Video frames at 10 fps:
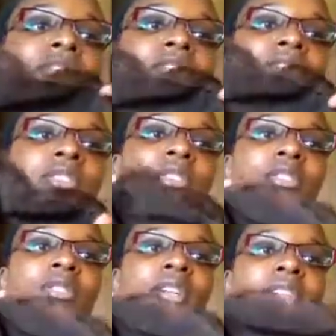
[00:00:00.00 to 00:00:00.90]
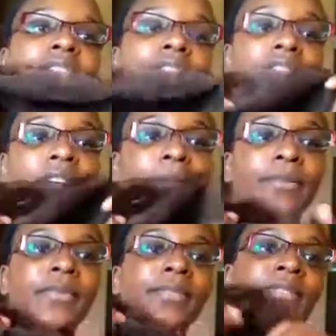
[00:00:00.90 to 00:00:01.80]
no
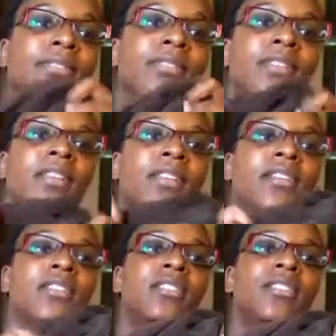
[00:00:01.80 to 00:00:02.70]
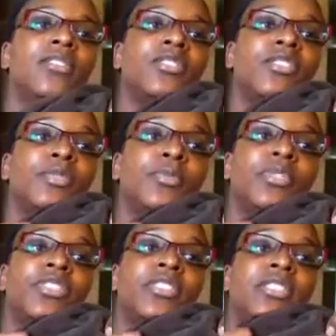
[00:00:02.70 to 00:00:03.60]
straps, a little stretch
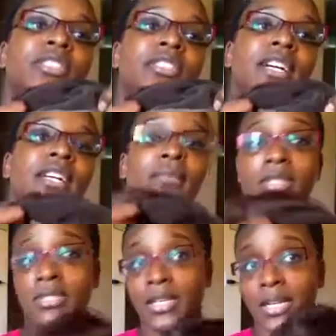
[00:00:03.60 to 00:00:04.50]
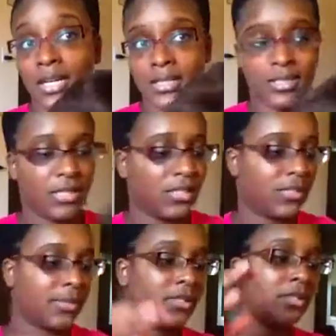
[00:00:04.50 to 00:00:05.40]
portion in the side, which is a godsend,
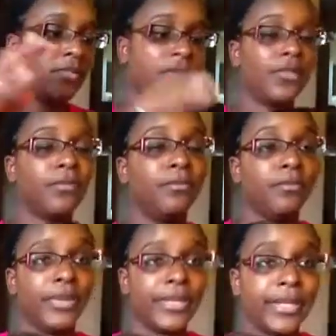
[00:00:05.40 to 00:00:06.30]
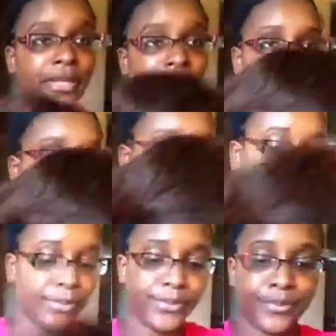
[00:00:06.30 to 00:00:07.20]
especially if you have a big head like I do.